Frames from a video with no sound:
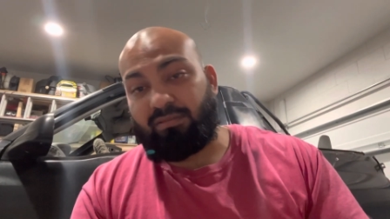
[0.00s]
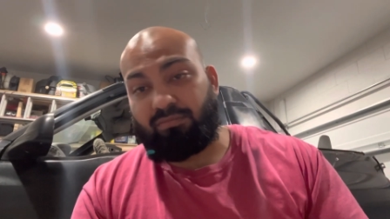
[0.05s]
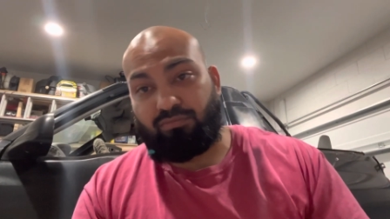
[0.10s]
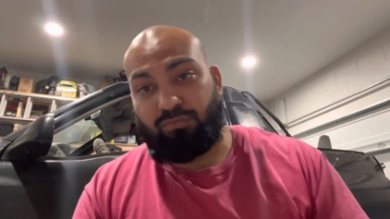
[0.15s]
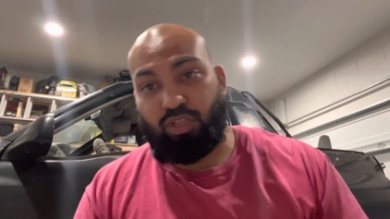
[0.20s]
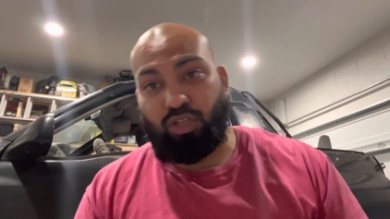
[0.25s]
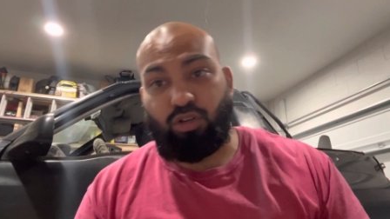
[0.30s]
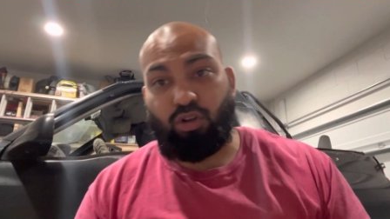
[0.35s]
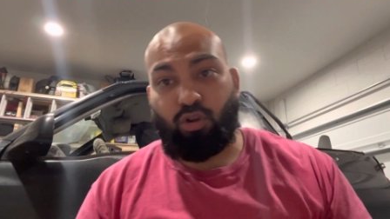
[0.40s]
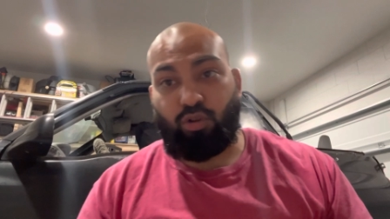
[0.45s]

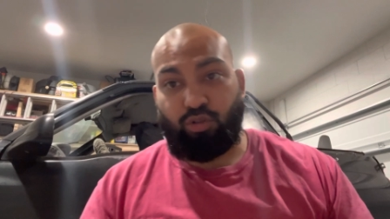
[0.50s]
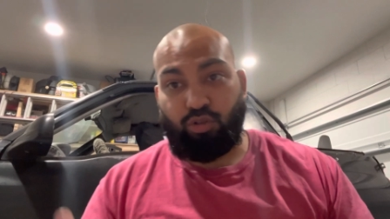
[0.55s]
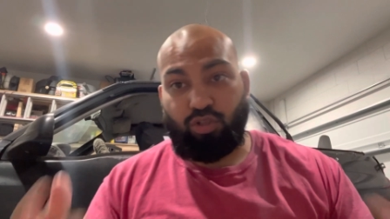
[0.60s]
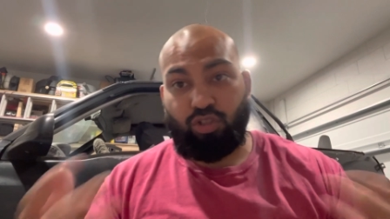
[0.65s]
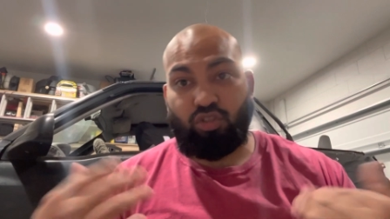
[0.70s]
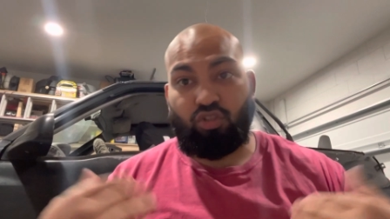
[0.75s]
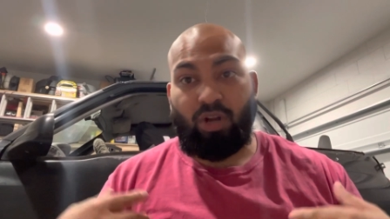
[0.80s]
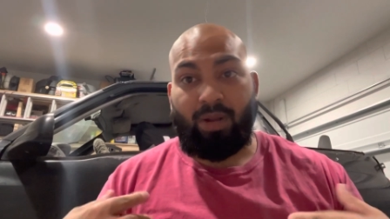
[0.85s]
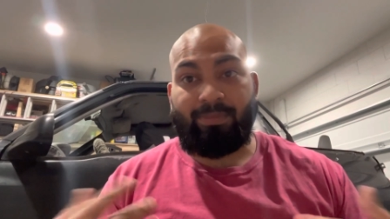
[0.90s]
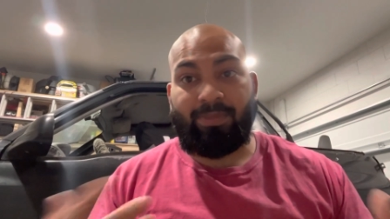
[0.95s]
you know, you can
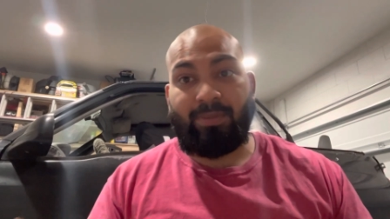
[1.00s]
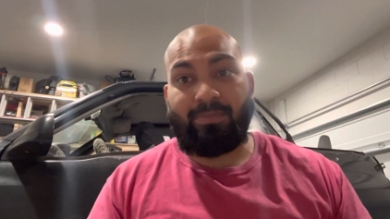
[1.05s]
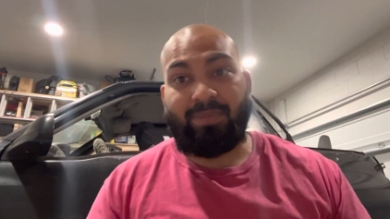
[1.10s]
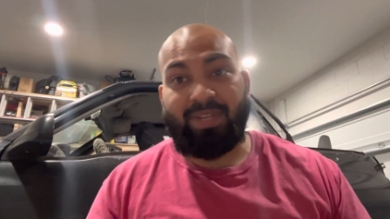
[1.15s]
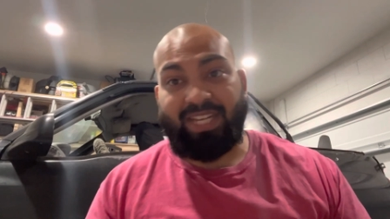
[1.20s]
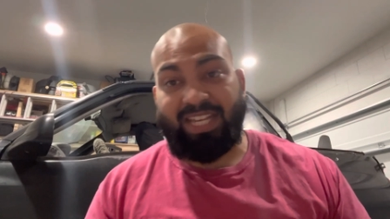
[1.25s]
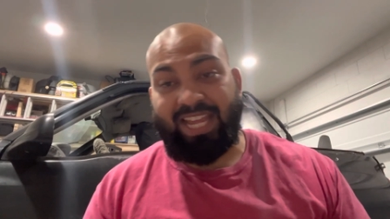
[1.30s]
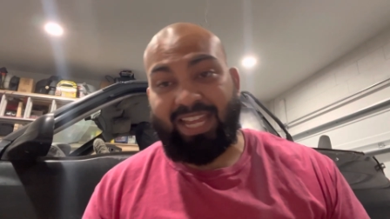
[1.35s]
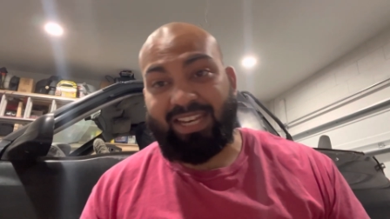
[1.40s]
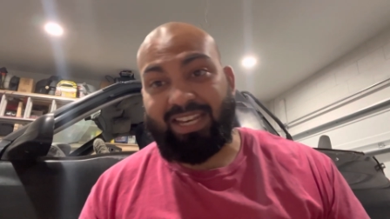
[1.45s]
drop the
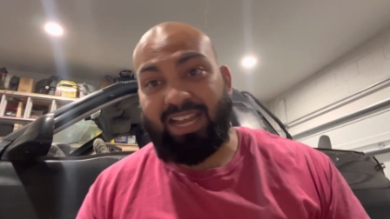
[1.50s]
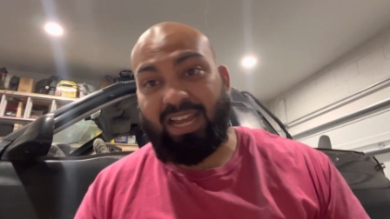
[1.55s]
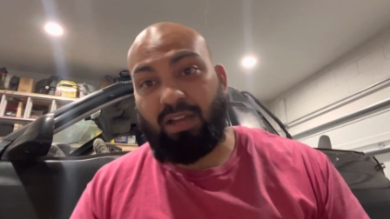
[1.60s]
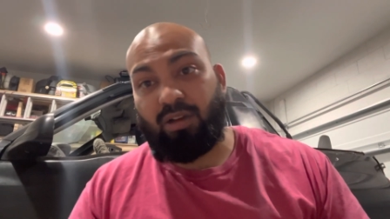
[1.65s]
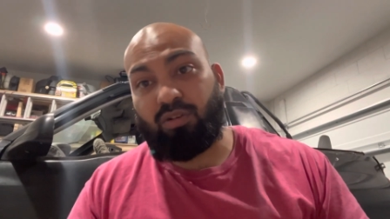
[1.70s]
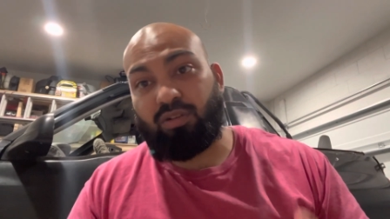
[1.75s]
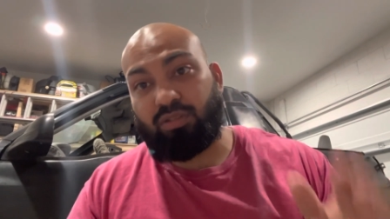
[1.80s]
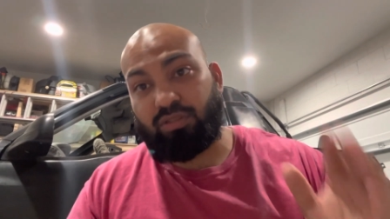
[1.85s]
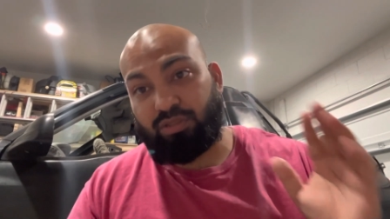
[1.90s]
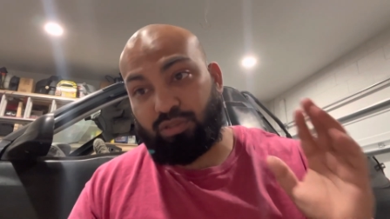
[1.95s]
mid-gate
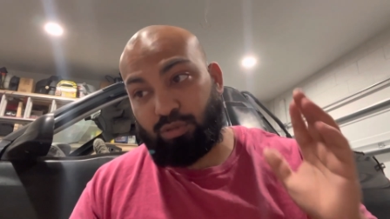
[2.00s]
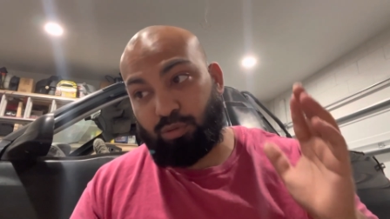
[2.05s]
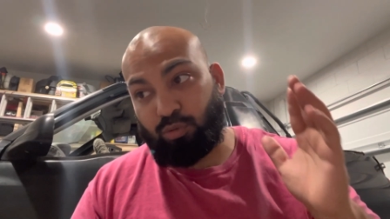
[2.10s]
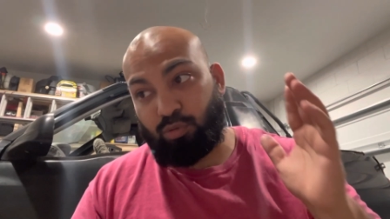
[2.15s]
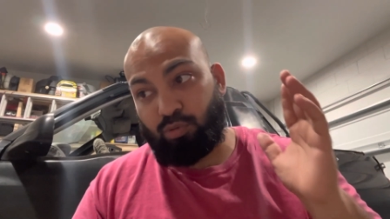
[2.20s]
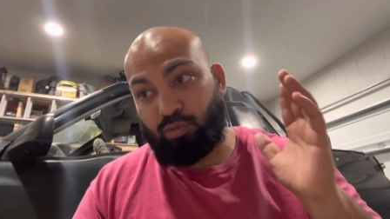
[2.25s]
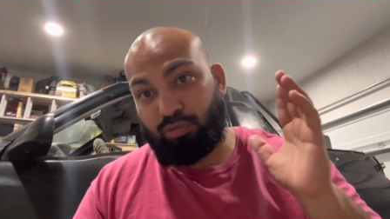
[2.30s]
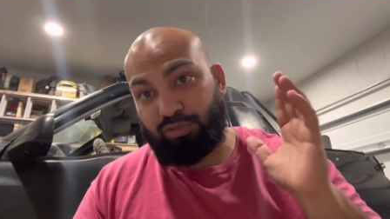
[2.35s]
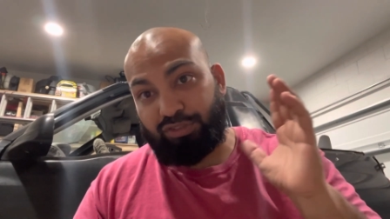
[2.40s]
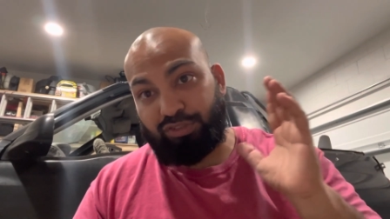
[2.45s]
down
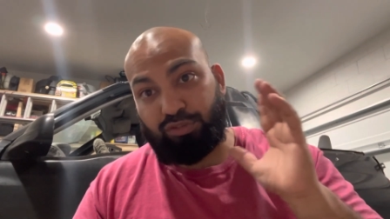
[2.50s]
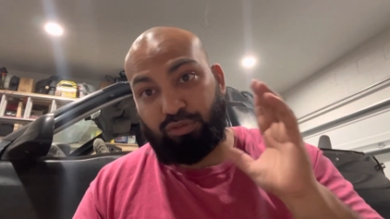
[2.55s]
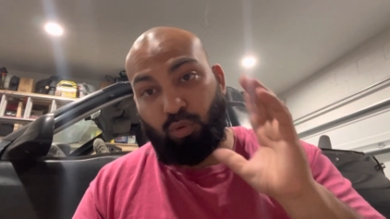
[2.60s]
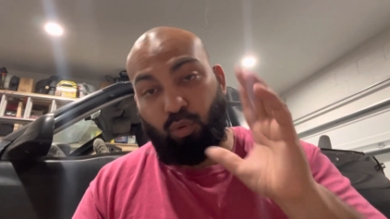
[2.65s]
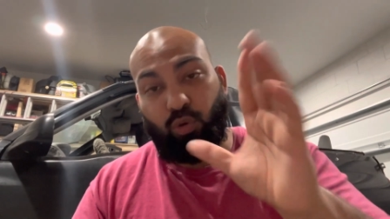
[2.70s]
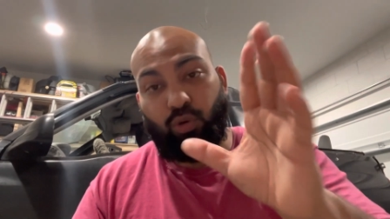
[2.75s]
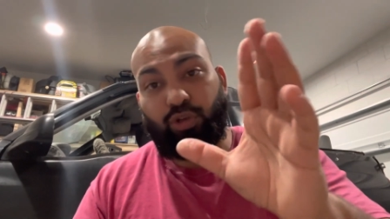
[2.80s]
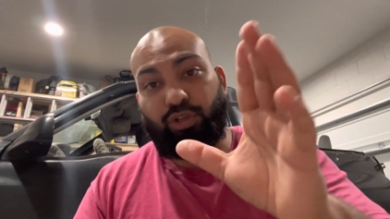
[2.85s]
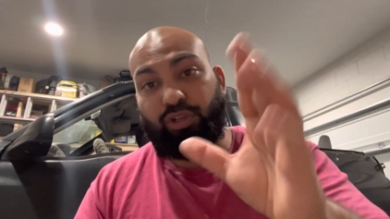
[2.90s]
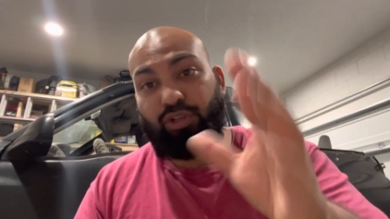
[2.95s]
to
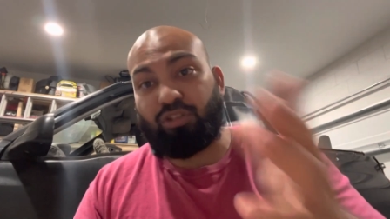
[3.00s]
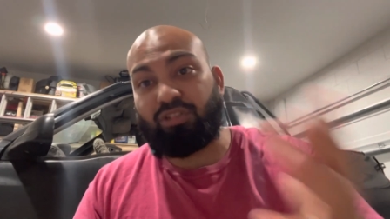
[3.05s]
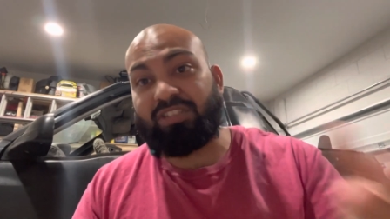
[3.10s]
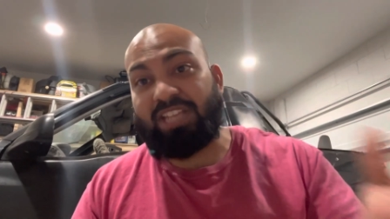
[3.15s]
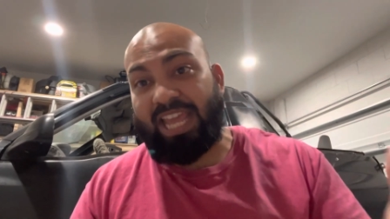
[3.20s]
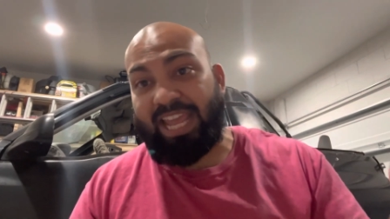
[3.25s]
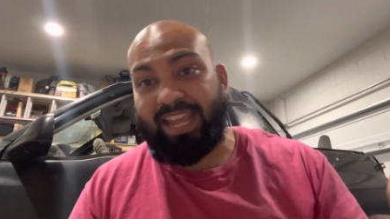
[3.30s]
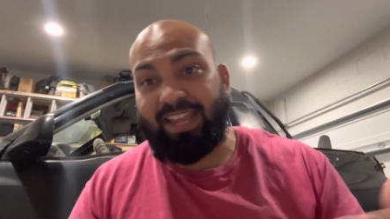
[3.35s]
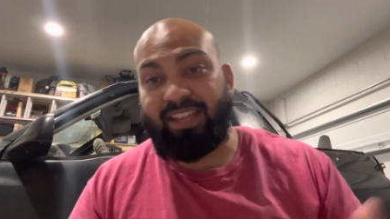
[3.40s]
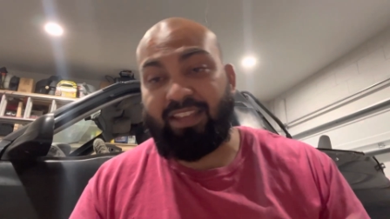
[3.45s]
store your
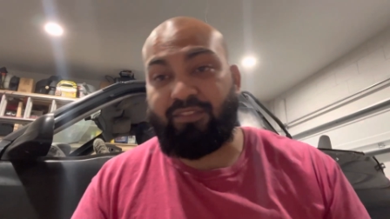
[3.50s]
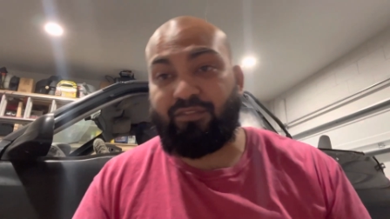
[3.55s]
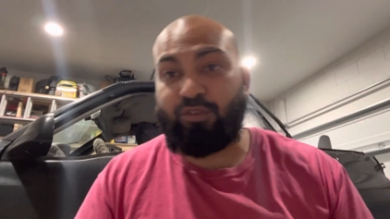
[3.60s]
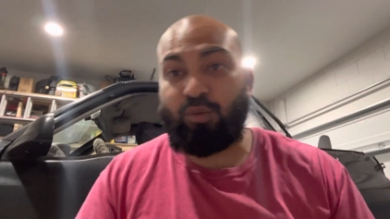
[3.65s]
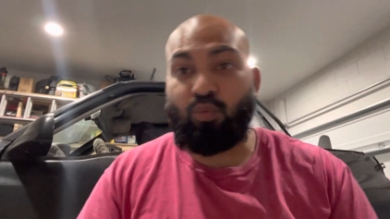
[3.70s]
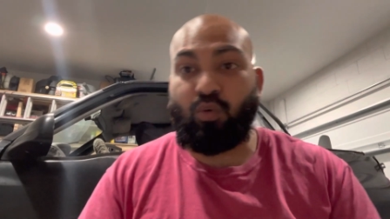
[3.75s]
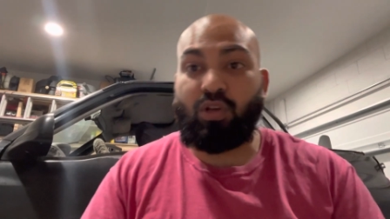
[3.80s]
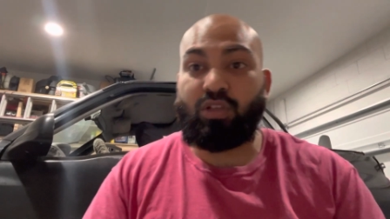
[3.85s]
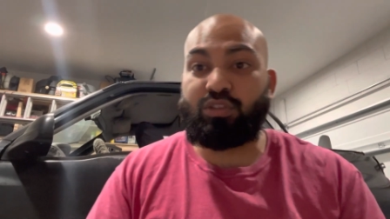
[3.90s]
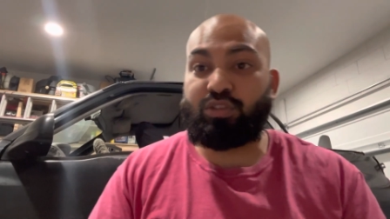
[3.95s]
tank if you
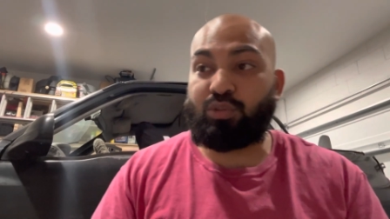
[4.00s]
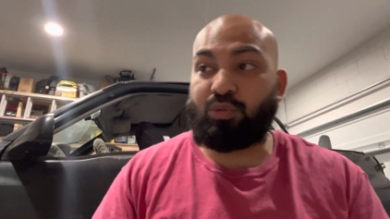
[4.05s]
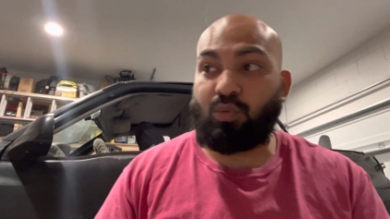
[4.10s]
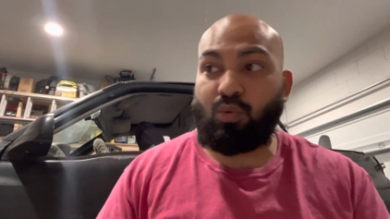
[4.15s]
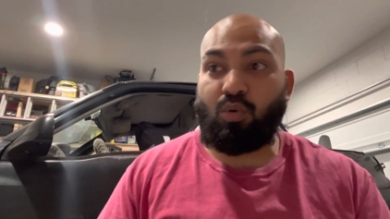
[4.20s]
want to,